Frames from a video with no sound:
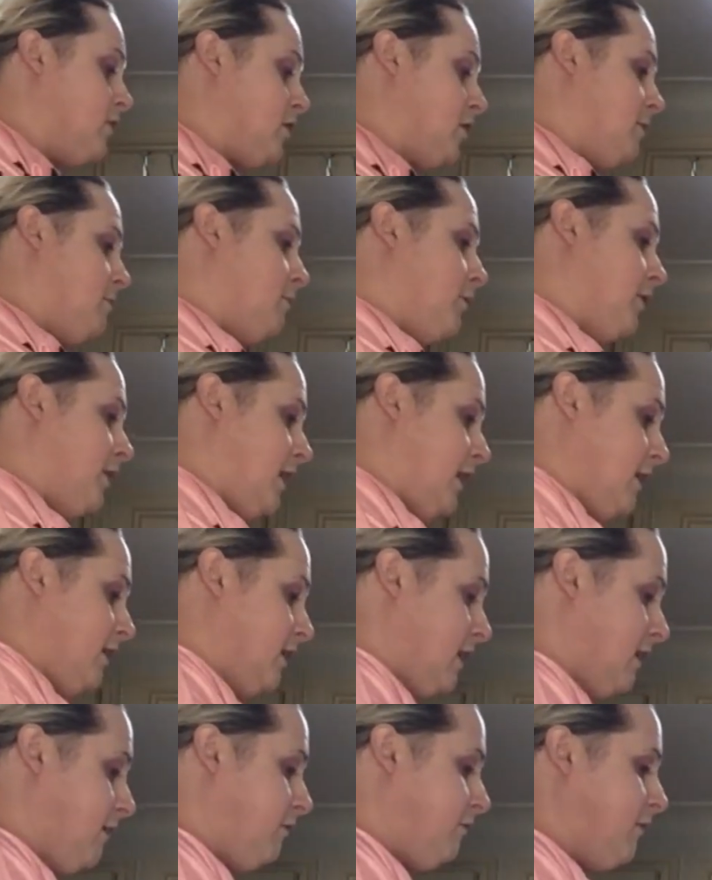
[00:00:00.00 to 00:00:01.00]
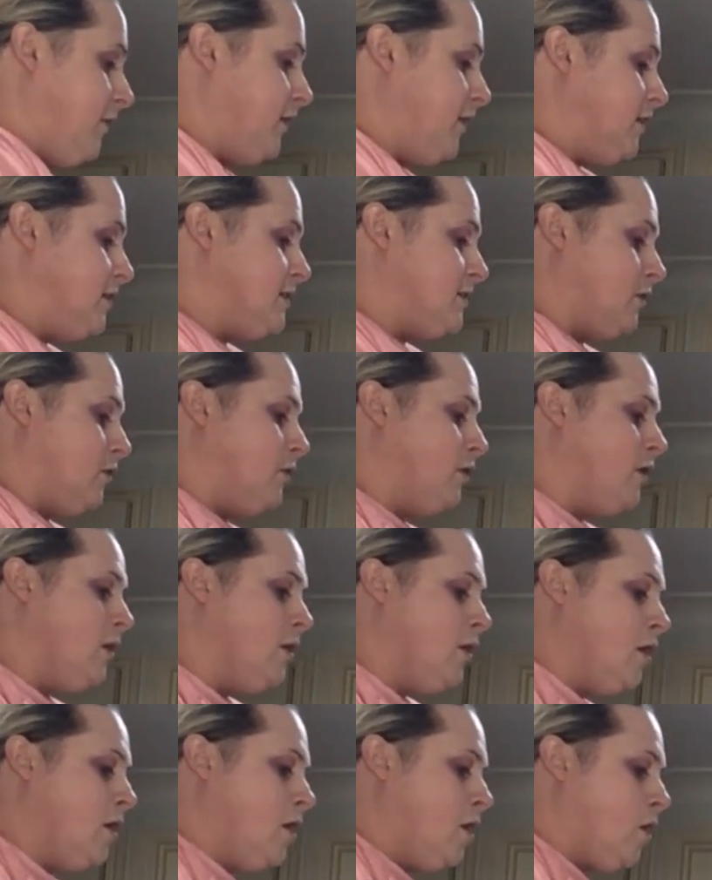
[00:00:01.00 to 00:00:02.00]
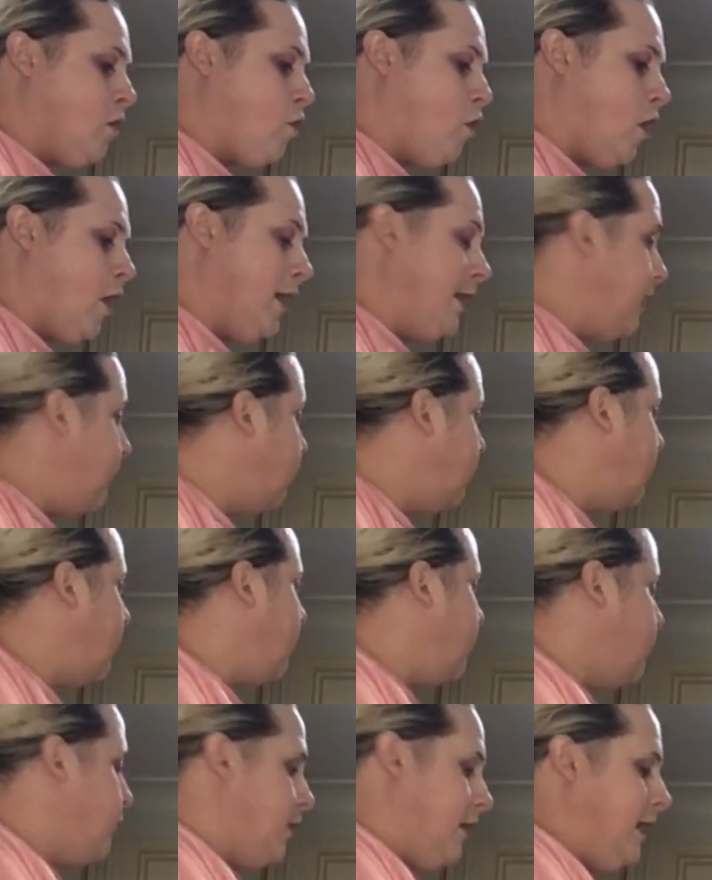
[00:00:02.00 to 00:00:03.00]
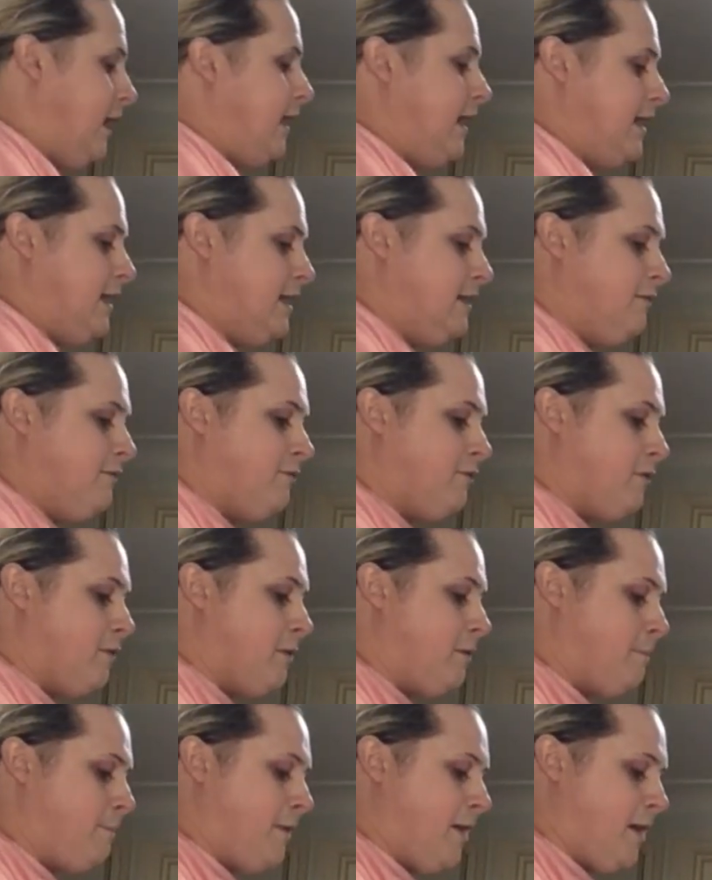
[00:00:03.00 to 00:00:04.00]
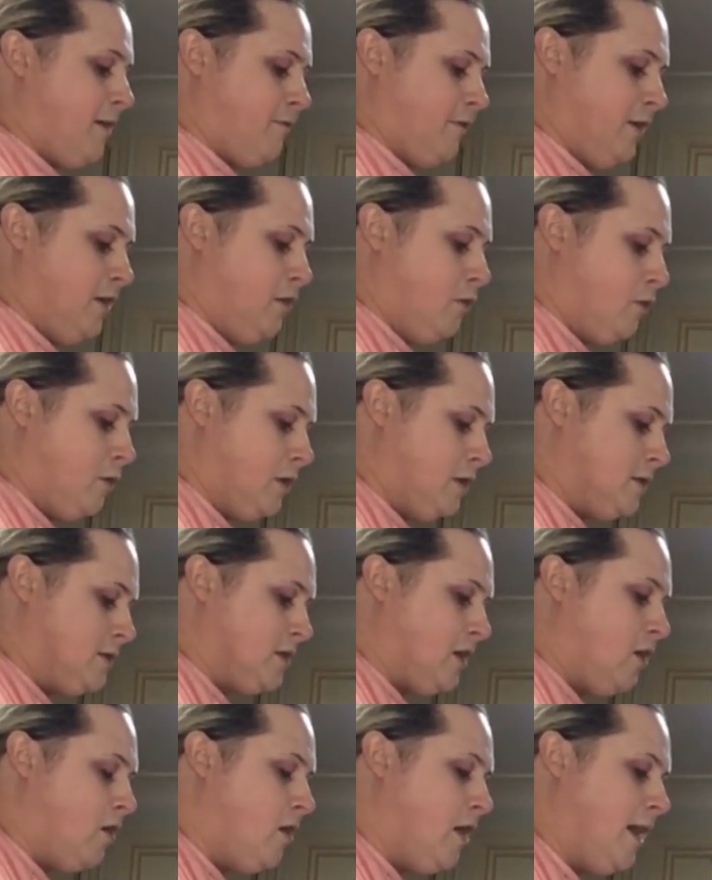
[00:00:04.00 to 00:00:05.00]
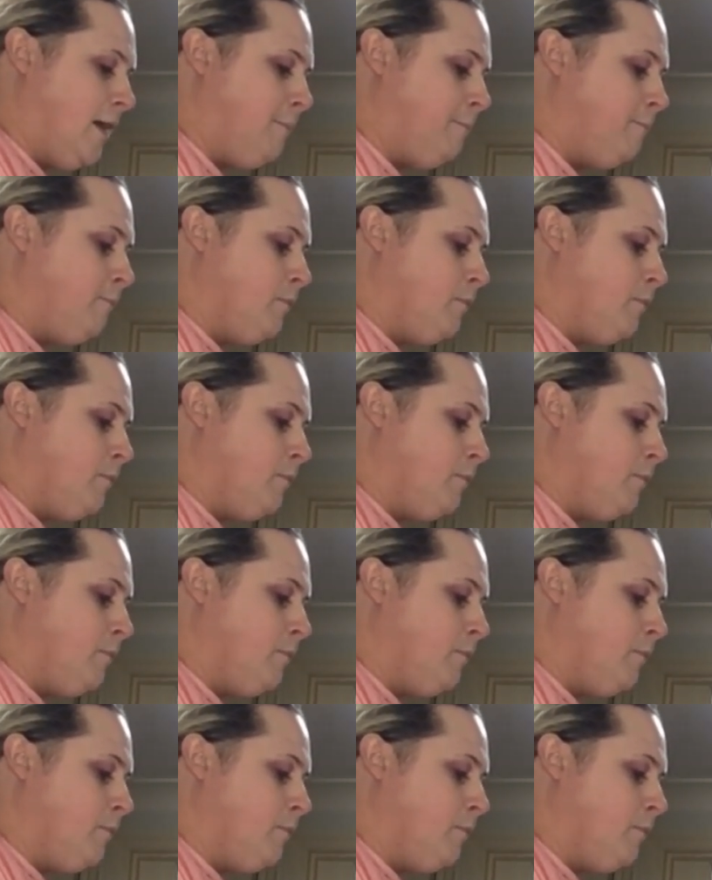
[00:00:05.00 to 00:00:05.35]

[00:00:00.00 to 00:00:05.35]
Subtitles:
going to put it in there first on quite a low heat for a bit of a longer time.